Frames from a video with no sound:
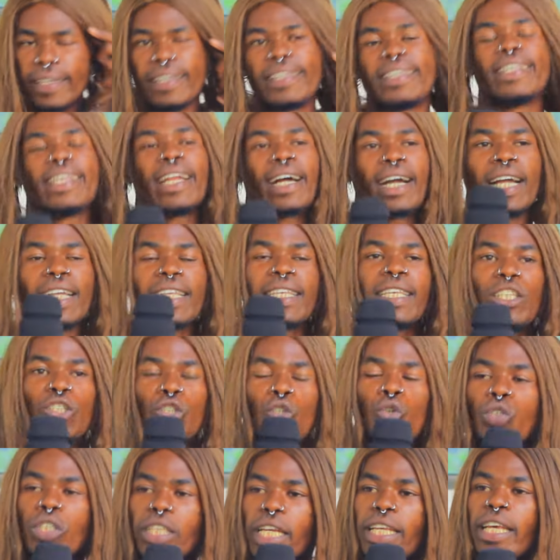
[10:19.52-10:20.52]
Ikiraka
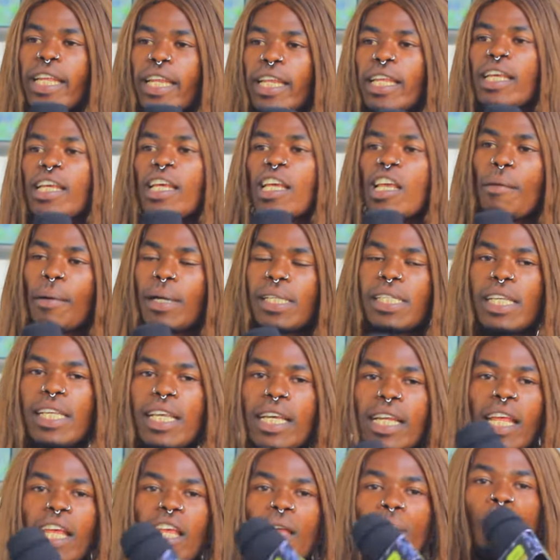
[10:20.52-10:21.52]
gishushe nyine. Ibaze
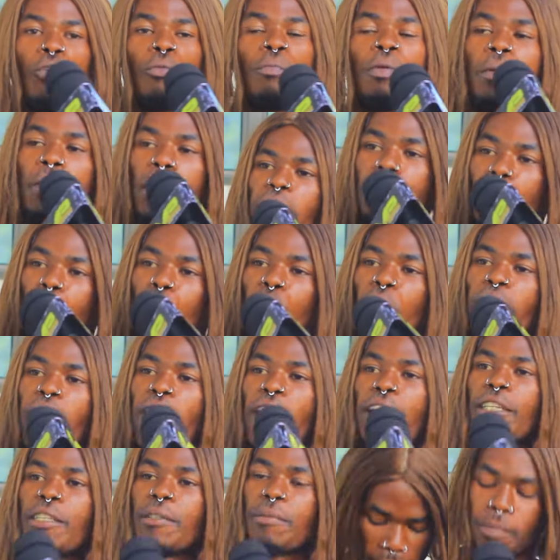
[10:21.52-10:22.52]
nyene
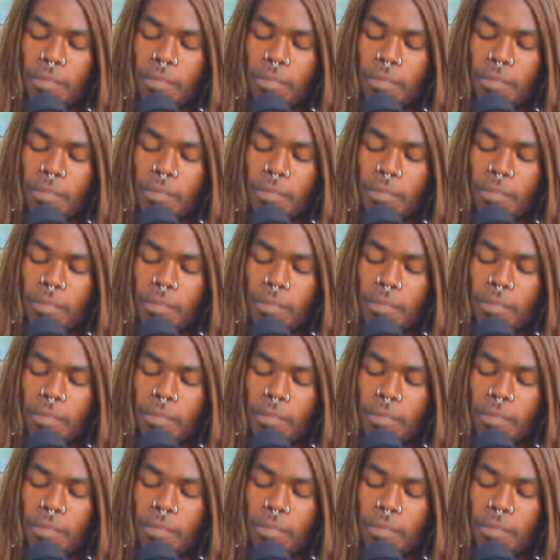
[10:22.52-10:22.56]
$200,000.